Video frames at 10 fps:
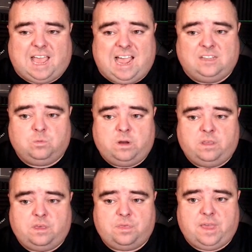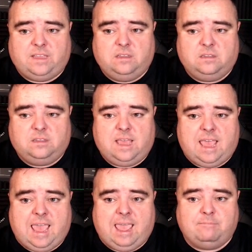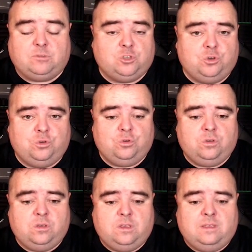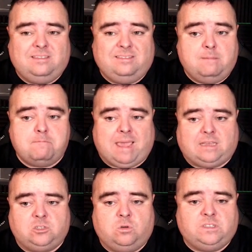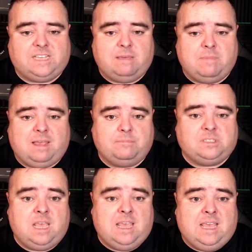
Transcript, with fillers: Add one other thing um, to the mix on sitemaps.